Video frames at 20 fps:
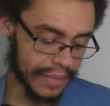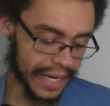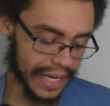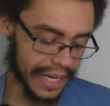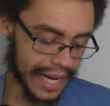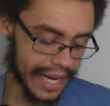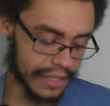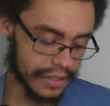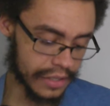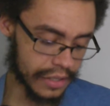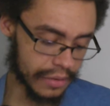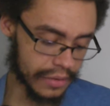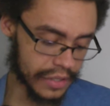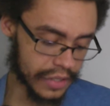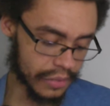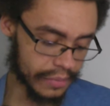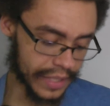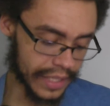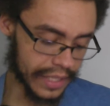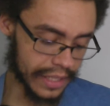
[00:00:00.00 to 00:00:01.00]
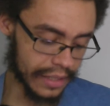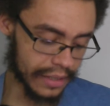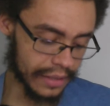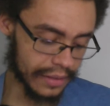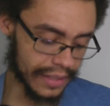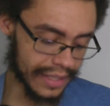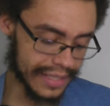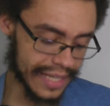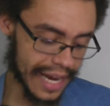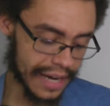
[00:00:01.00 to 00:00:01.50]
Many guys do, it's no big
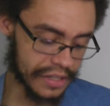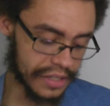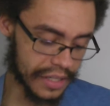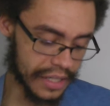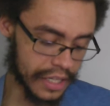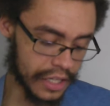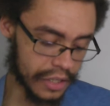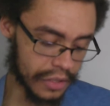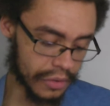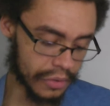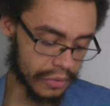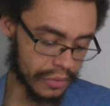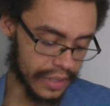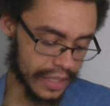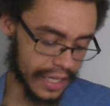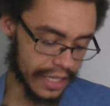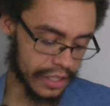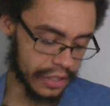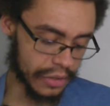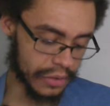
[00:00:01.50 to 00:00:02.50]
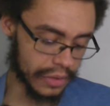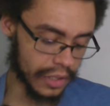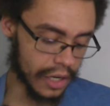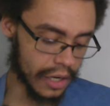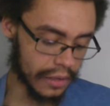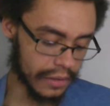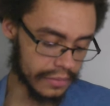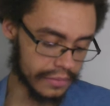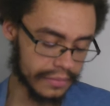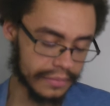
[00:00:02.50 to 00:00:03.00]
deal. It's actually cute when they do,
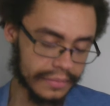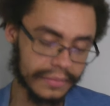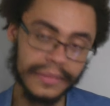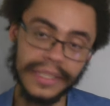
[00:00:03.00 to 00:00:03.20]
lol.